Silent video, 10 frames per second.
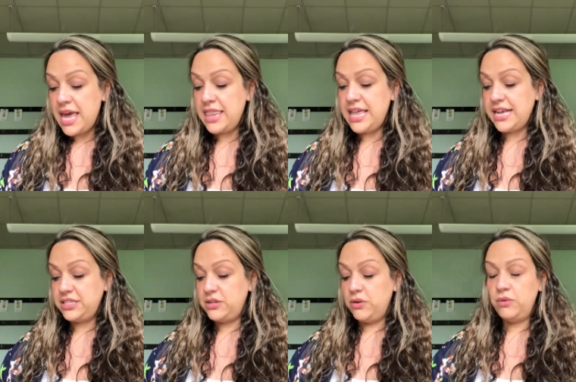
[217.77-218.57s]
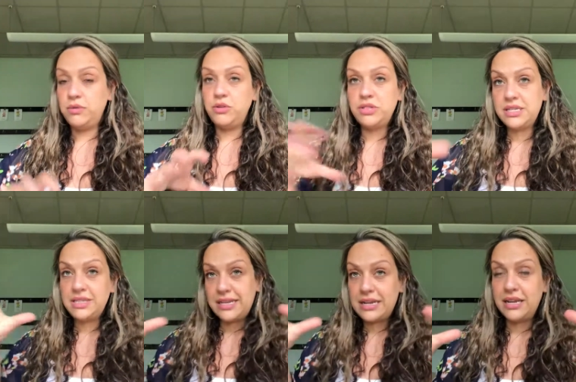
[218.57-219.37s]
and that's so you
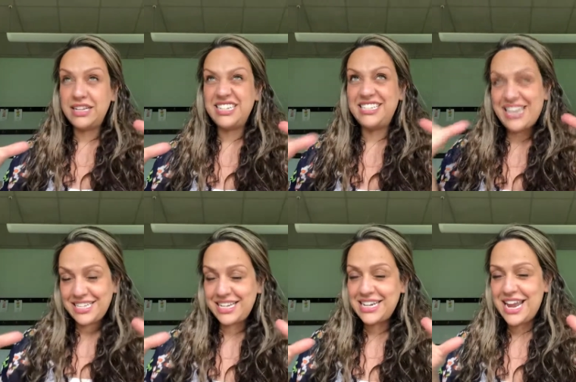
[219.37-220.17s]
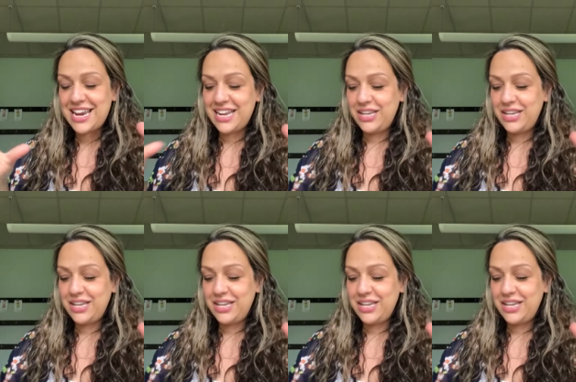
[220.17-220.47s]
designate designate